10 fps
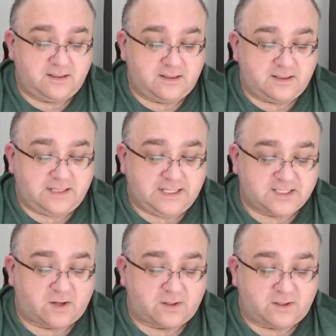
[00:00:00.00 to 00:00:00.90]
He's
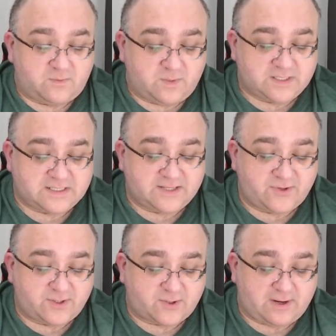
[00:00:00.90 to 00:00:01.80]
gone, whistling through
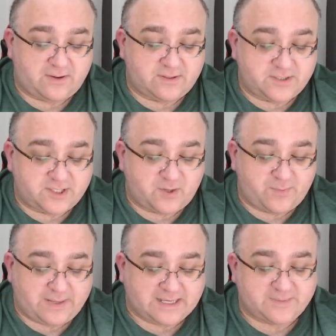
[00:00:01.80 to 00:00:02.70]
the crowd, and Show
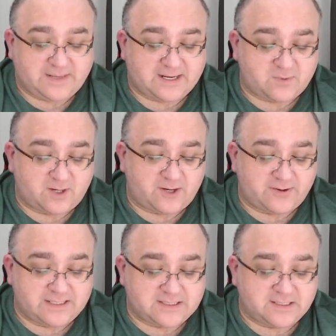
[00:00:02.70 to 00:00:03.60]
pats Mac's wire in
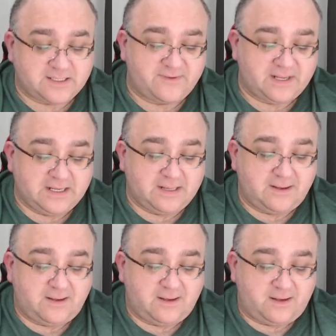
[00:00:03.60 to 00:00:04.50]
his sleeve.
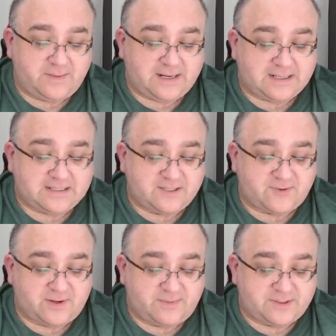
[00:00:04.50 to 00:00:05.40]
Packets his
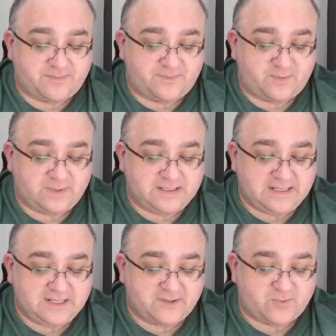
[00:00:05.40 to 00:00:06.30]
ribs. When
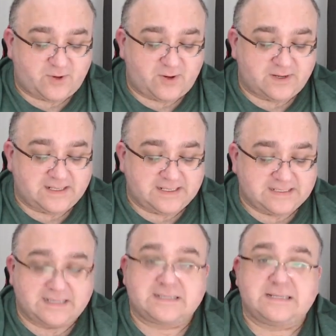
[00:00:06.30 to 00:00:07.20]
neither is broken, he
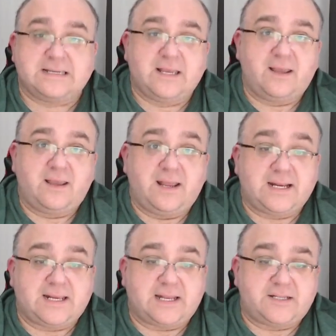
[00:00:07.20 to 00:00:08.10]
says,
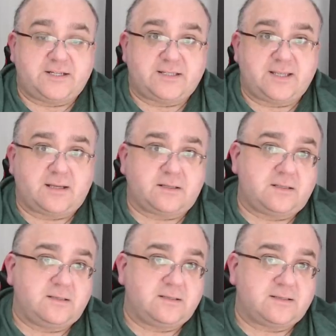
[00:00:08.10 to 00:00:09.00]
get your
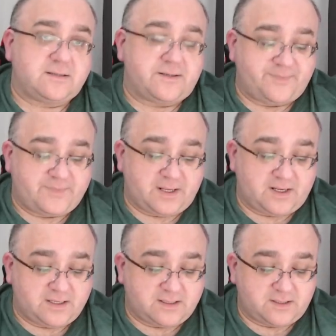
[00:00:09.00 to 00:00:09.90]
cells,
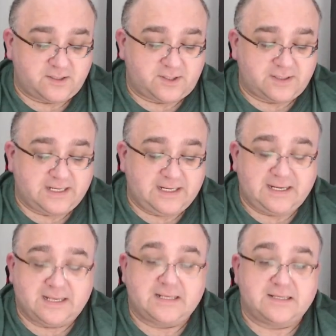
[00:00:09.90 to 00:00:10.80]
until Johnny
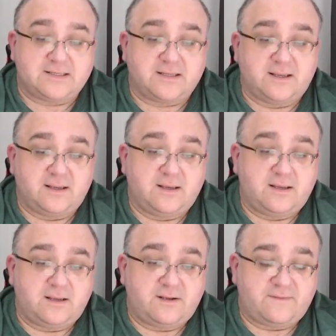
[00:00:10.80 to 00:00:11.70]
is
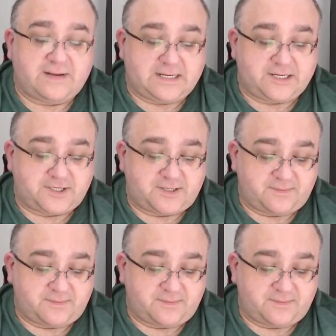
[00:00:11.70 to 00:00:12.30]
vanished.